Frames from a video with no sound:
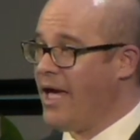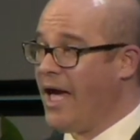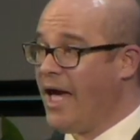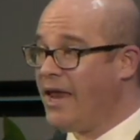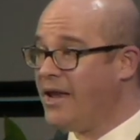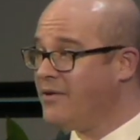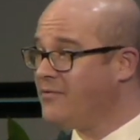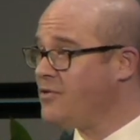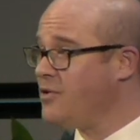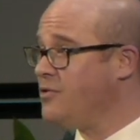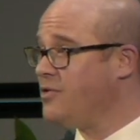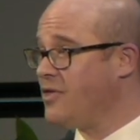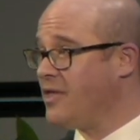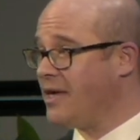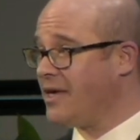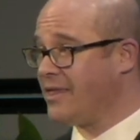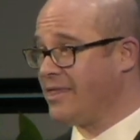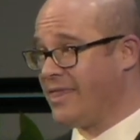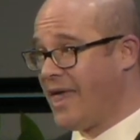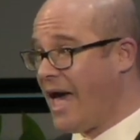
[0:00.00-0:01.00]
And if you
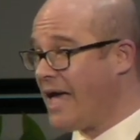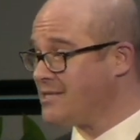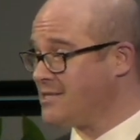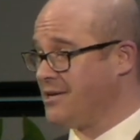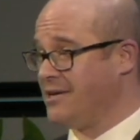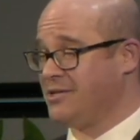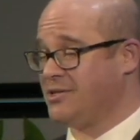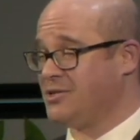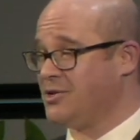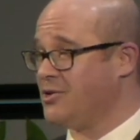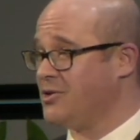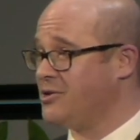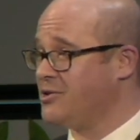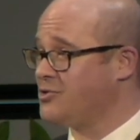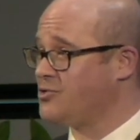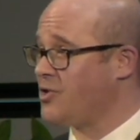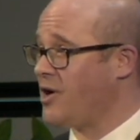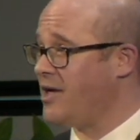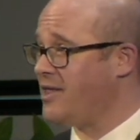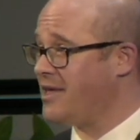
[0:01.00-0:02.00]
think that's uncertain,
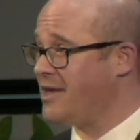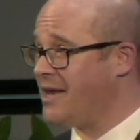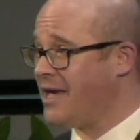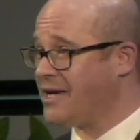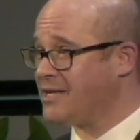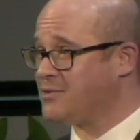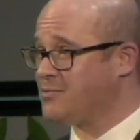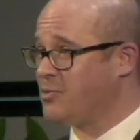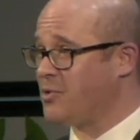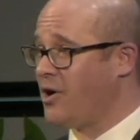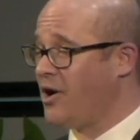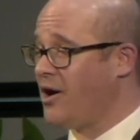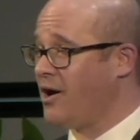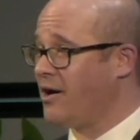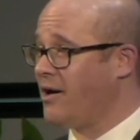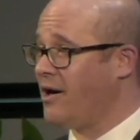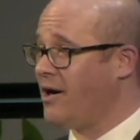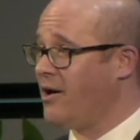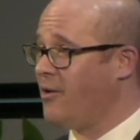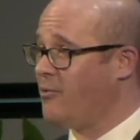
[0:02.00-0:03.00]
try the next
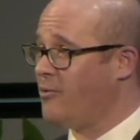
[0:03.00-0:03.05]
prong.